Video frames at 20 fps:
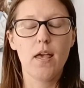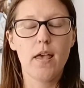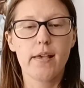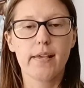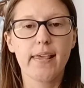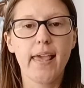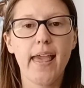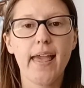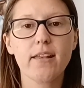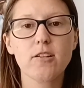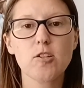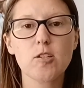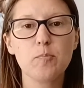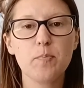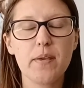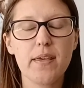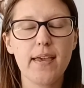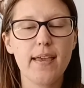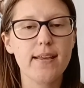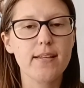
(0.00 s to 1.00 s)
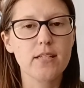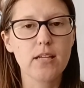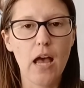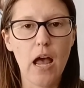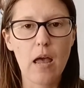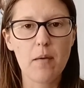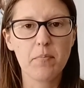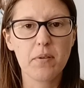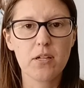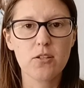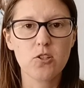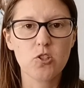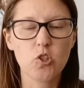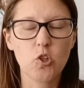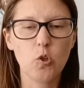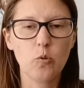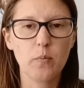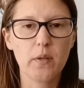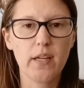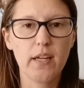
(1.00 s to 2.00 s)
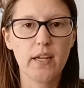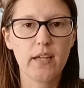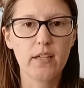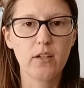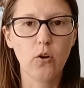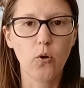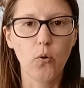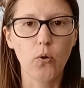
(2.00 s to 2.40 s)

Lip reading: It can just be a time-consuming